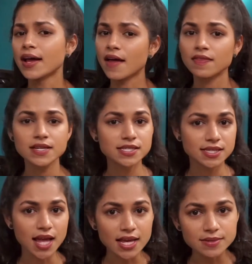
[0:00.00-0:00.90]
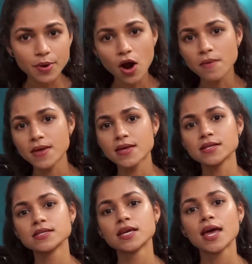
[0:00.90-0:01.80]
got this nice
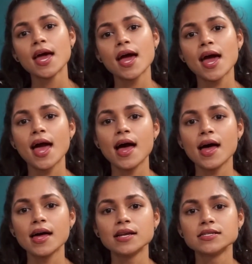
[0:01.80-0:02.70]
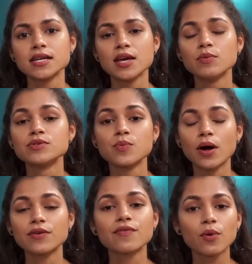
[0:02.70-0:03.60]
apartment, and it was
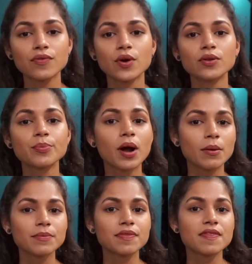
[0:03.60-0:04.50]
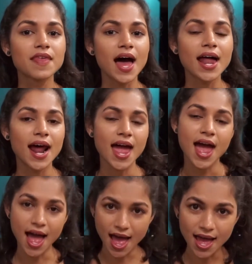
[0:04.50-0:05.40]
wonderful. The only problem that I
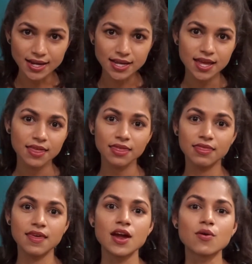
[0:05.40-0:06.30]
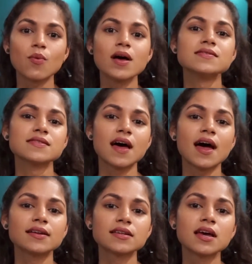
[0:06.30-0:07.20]
had there was
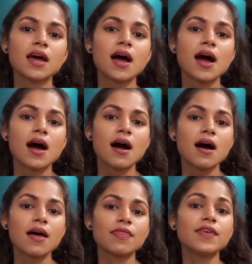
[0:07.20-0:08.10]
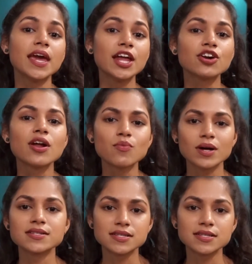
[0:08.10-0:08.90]
that the internet wasn't